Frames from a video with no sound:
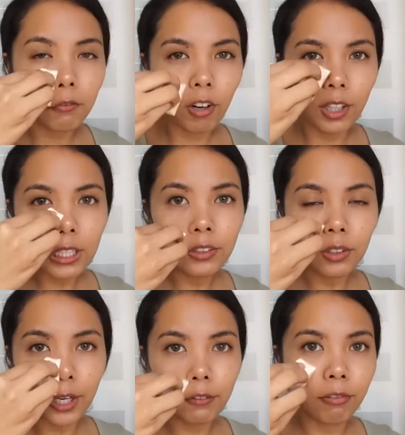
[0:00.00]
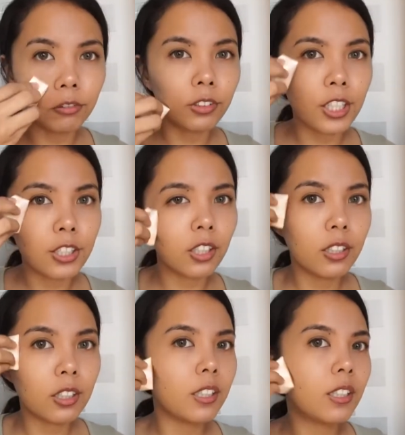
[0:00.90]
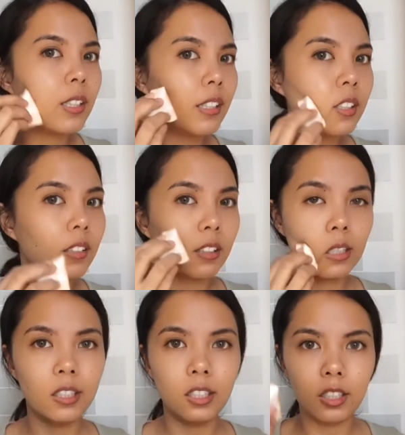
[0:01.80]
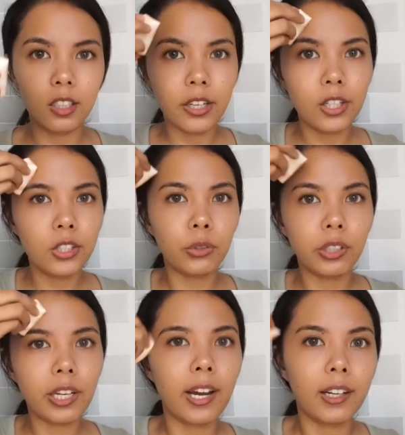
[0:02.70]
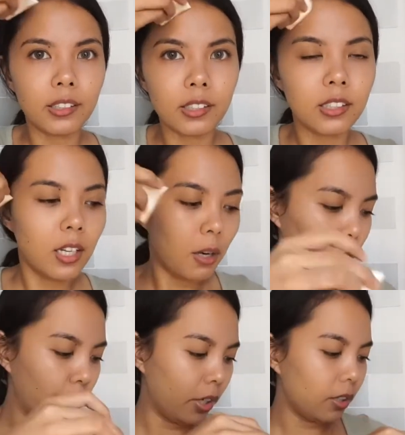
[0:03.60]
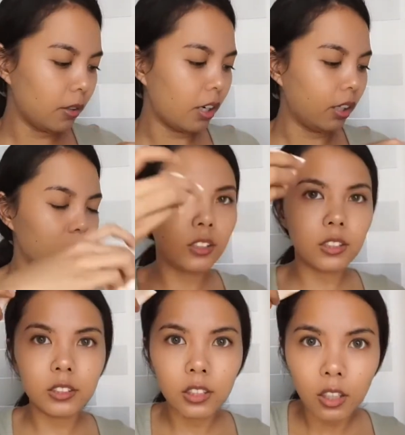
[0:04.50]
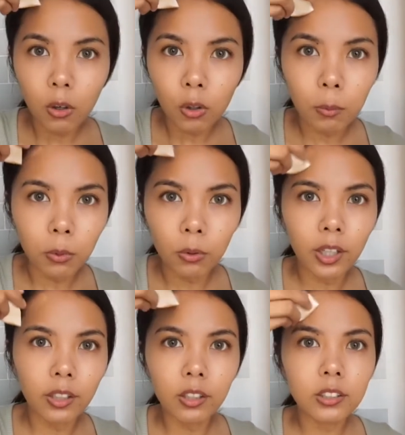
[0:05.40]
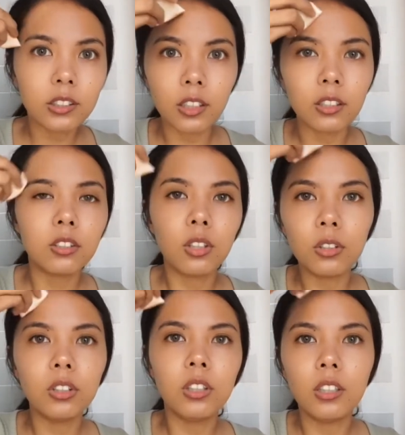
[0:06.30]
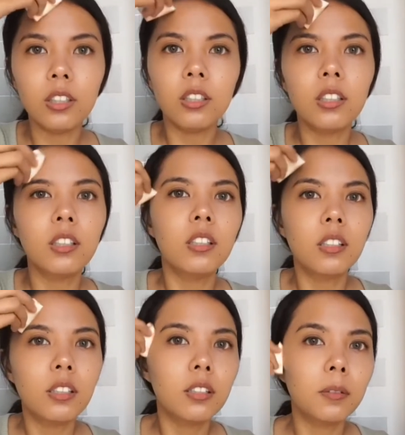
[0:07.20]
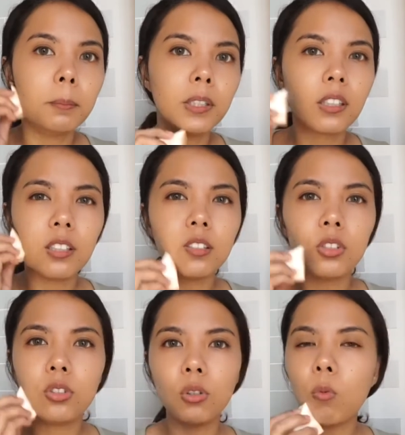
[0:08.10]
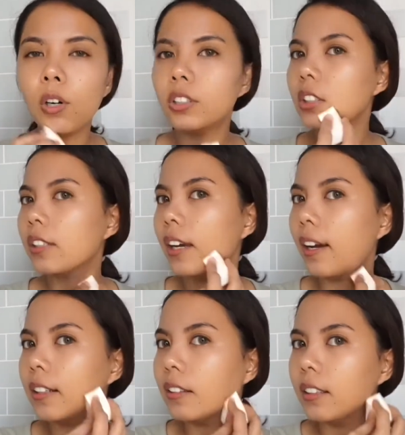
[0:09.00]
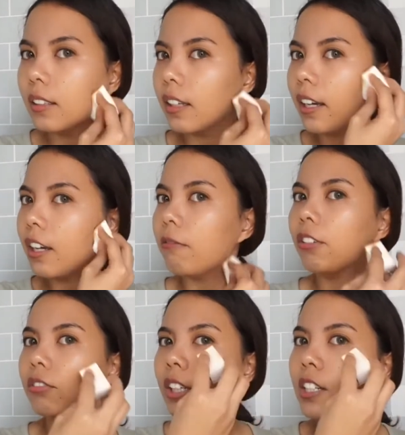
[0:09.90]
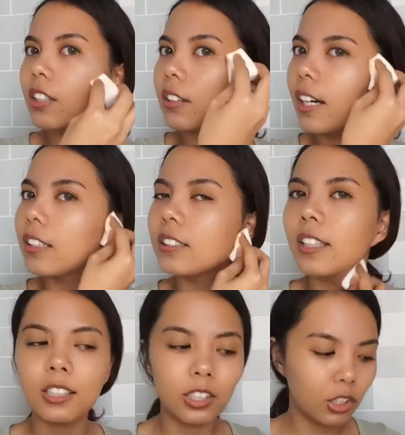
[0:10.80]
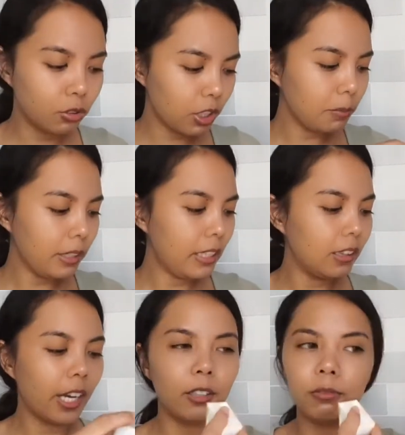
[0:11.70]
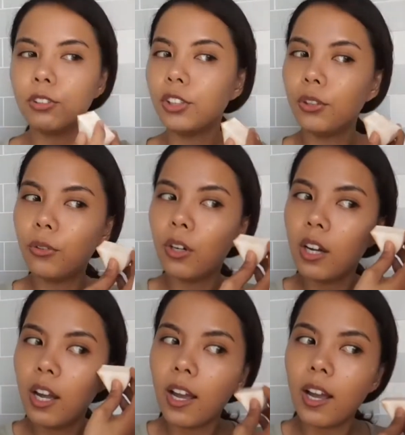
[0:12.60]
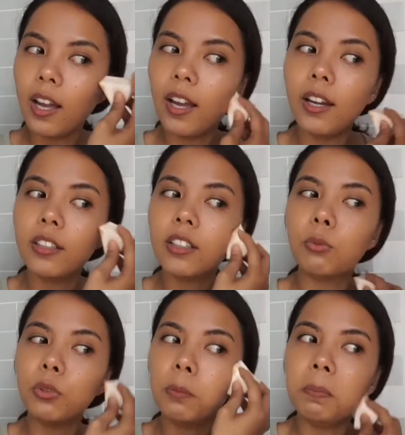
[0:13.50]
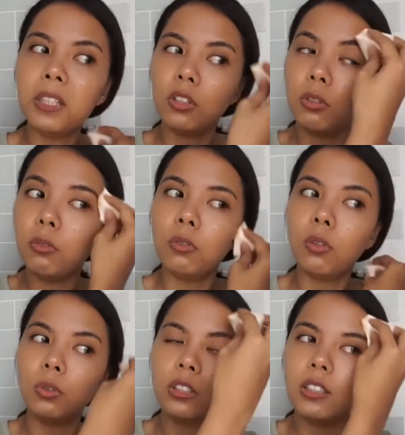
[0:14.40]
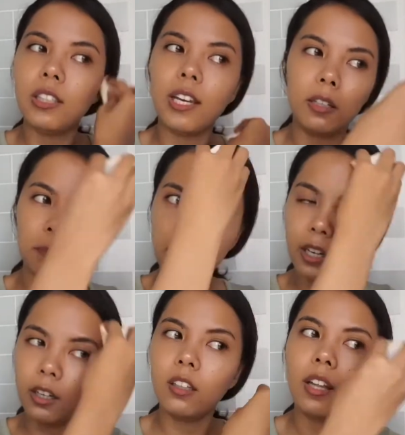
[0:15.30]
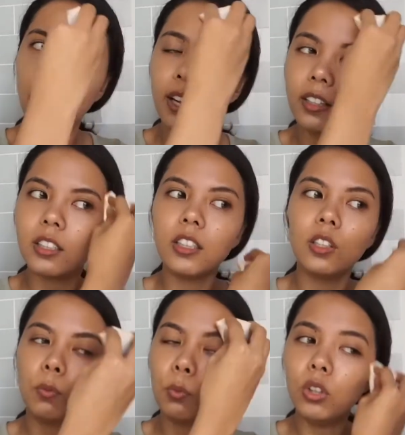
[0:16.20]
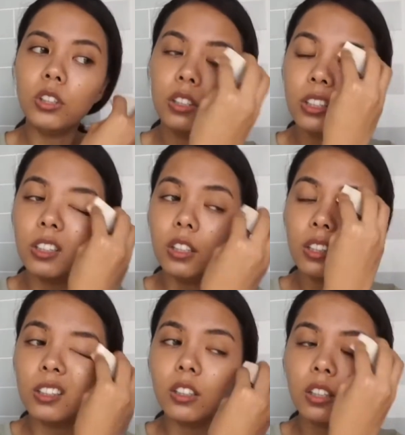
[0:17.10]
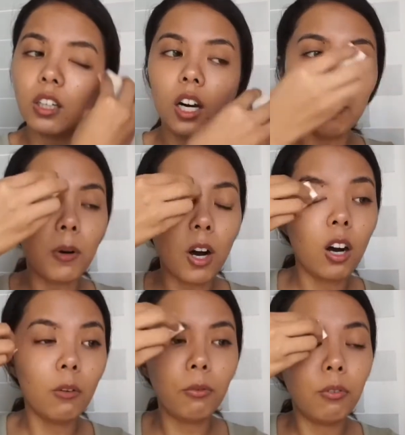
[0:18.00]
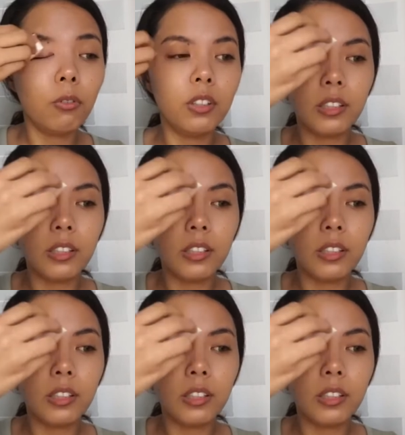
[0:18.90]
Finding the right foundation is the key to enhance Morena colors or Morena skin tone because you don't want to get a foundation that is extremely light for you and it will be too ghostly and pale and it would come off